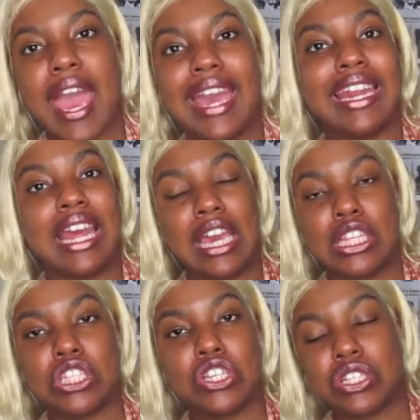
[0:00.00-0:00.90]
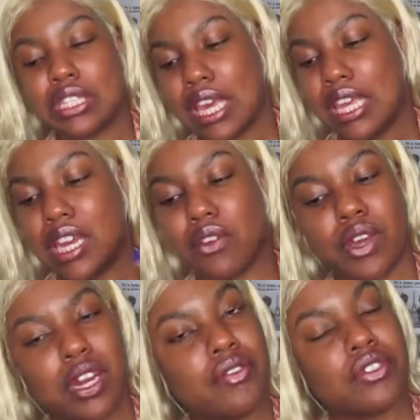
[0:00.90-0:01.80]
and enhance your skin, getting
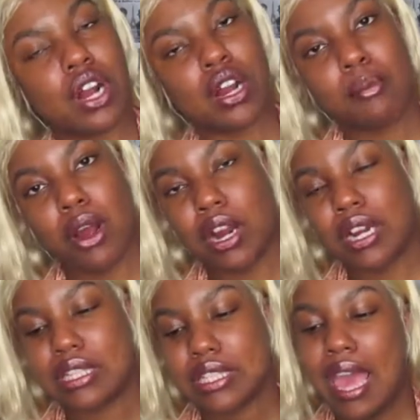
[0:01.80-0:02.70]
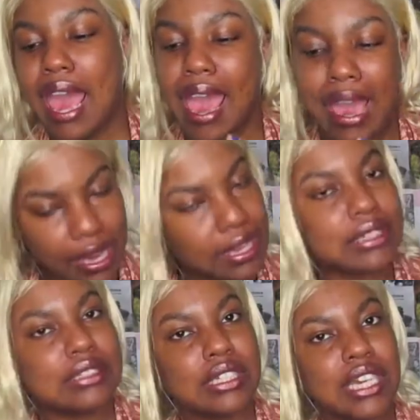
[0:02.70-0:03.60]
rid of dark marks.
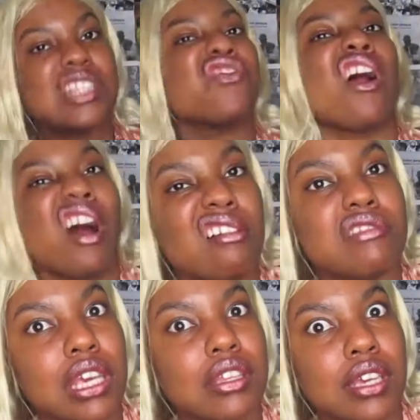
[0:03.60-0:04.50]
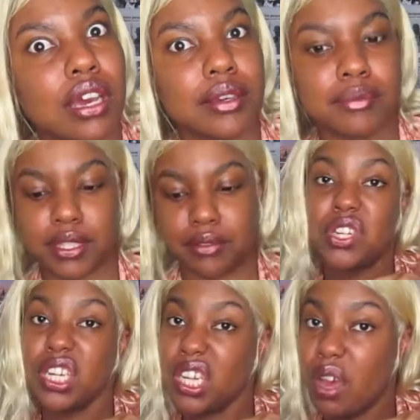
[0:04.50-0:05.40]
And it's for all skin types.
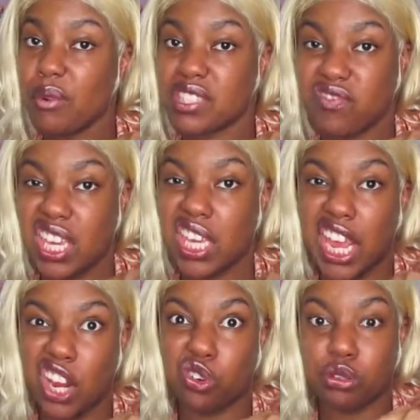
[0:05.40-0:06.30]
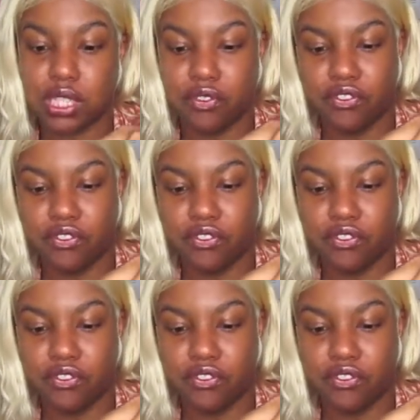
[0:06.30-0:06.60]
You know it's vegan and cruelty